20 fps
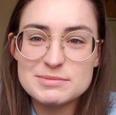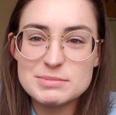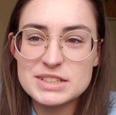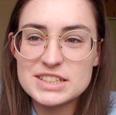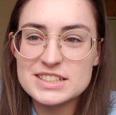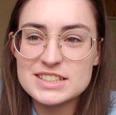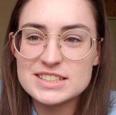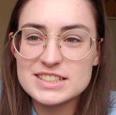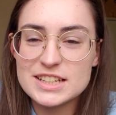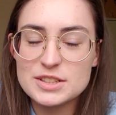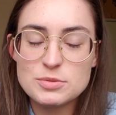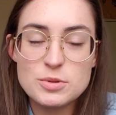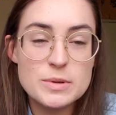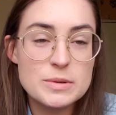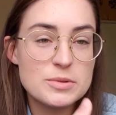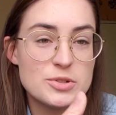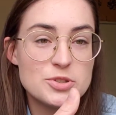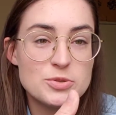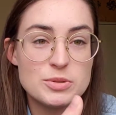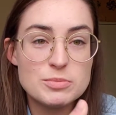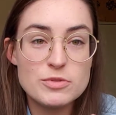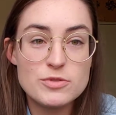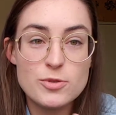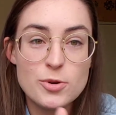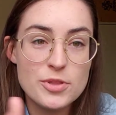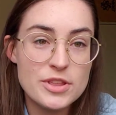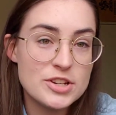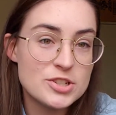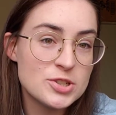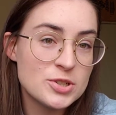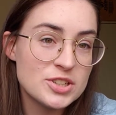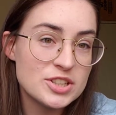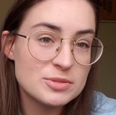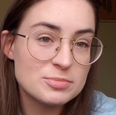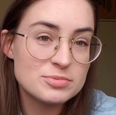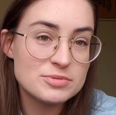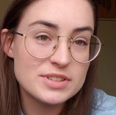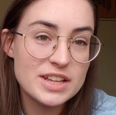because that's what we were doing before they showed up,